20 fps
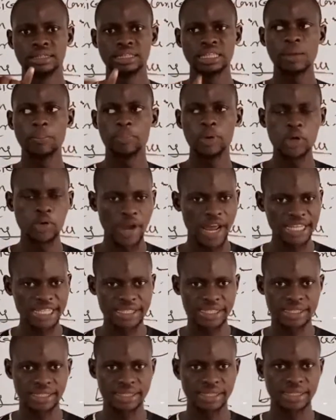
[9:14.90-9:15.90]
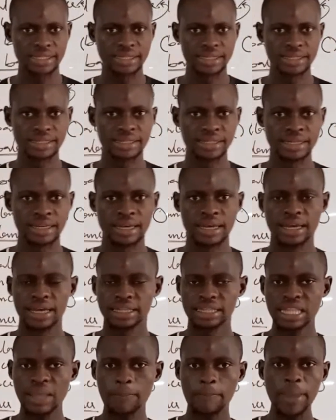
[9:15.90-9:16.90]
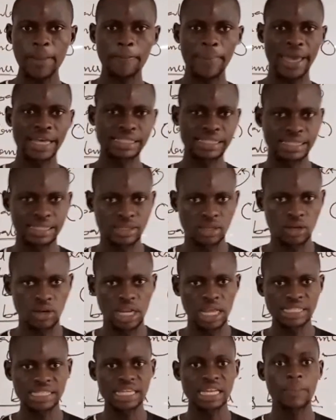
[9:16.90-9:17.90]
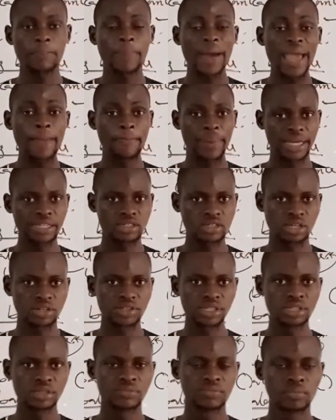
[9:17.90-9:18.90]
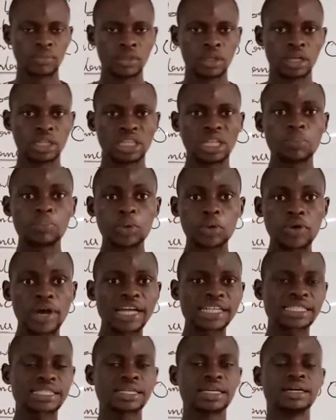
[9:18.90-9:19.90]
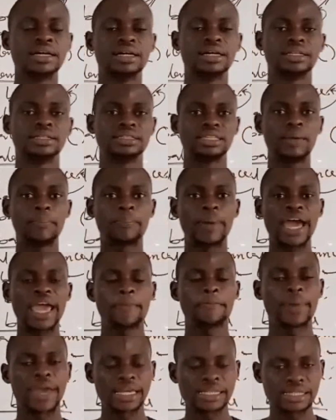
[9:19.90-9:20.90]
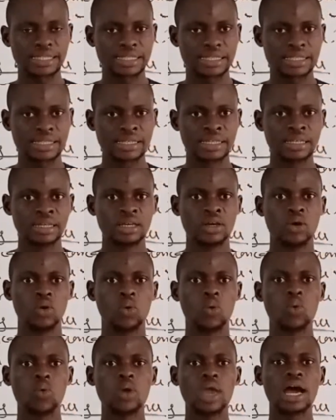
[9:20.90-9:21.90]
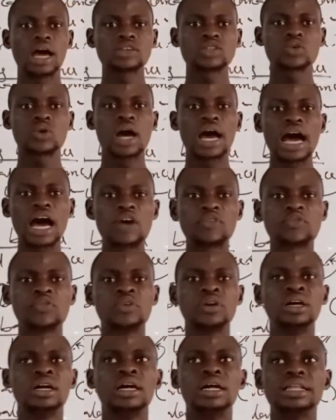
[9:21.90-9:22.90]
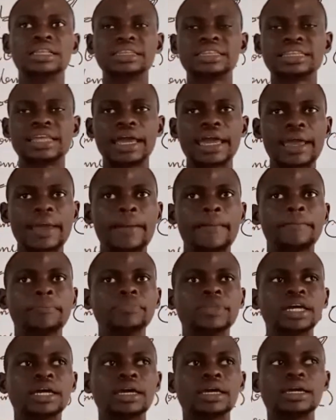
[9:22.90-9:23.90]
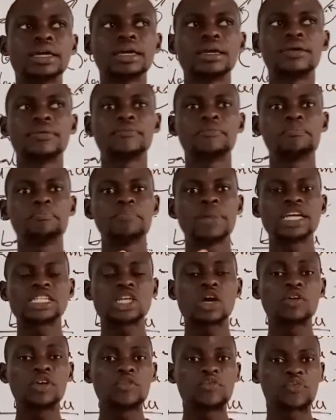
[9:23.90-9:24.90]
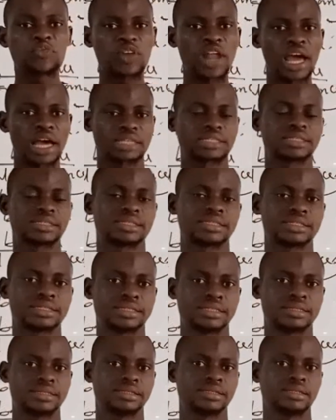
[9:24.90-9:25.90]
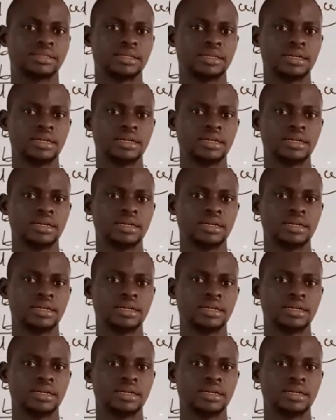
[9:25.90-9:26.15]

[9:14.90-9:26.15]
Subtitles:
the burettes, the pipettes, or let's say the pipettes, the burettes, the pipettes. We also have the measuring flask.